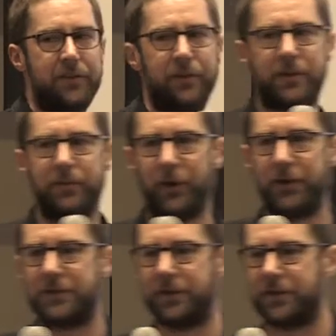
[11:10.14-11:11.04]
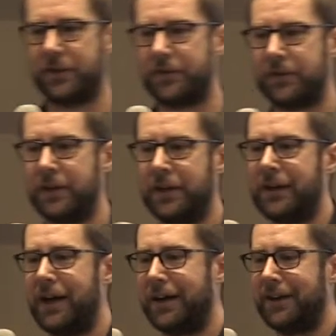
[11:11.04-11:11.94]
for diverse users
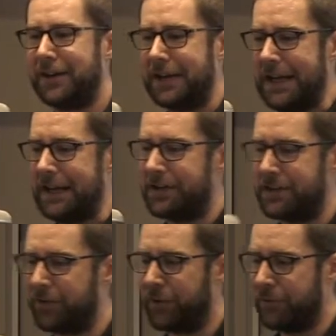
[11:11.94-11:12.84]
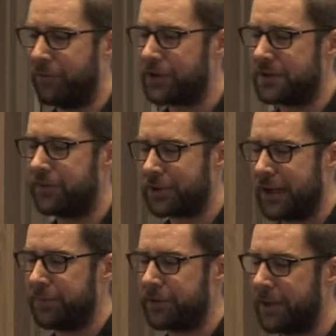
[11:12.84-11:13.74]
in a different version of
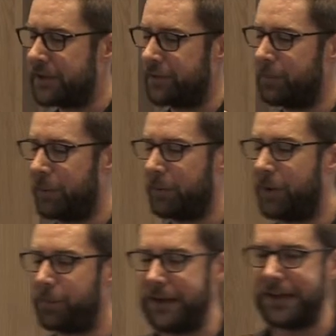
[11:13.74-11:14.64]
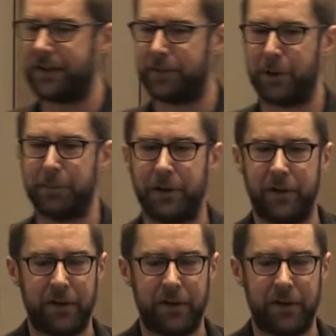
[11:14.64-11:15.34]
time and space from what we're operating in at the moment?